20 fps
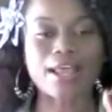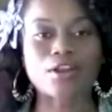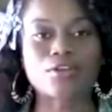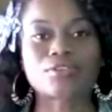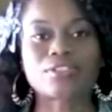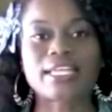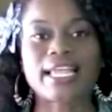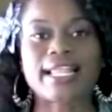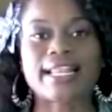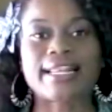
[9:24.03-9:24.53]
I
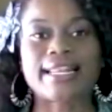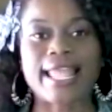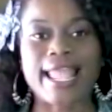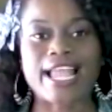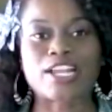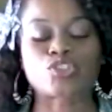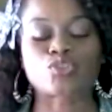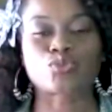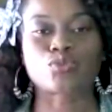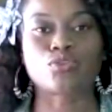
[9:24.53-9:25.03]
don't think
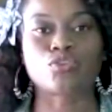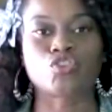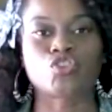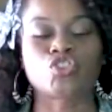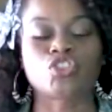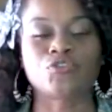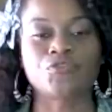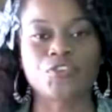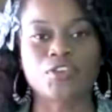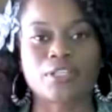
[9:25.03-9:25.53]

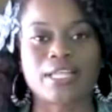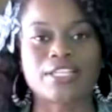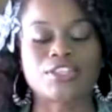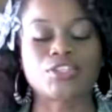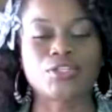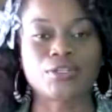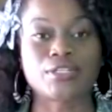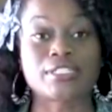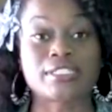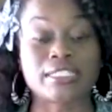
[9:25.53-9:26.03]
naturals should feel
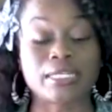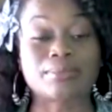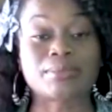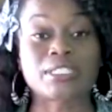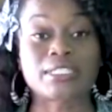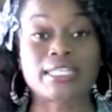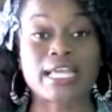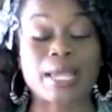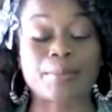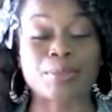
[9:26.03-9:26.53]
like they're
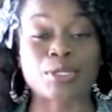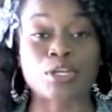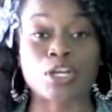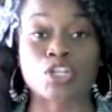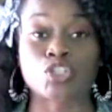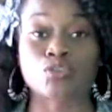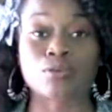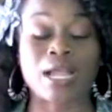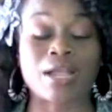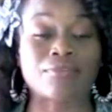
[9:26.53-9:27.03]
exempt to that
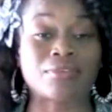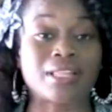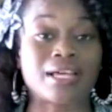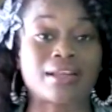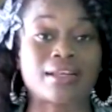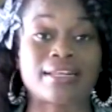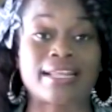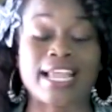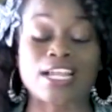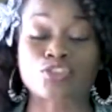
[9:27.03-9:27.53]
because you have a
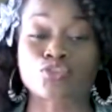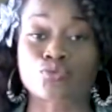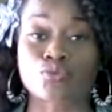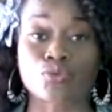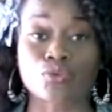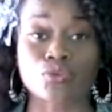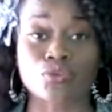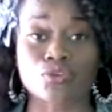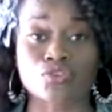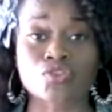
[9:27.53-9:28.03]
lot of
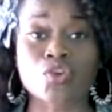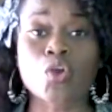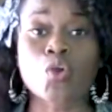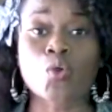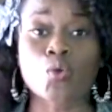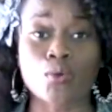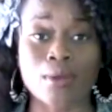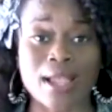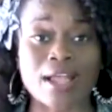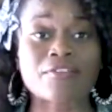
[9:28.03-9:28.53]
natural girls
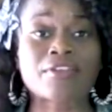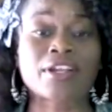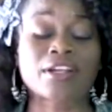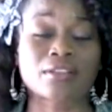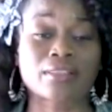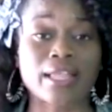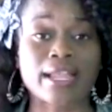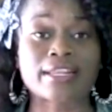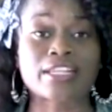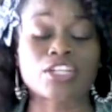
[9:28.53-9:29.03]
who have
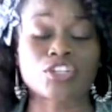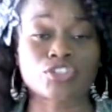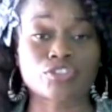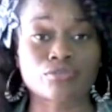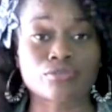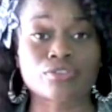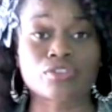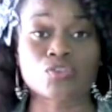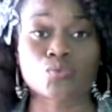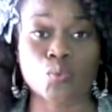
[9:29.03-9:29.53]
hairline
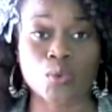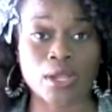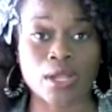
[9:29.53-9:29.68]
issues as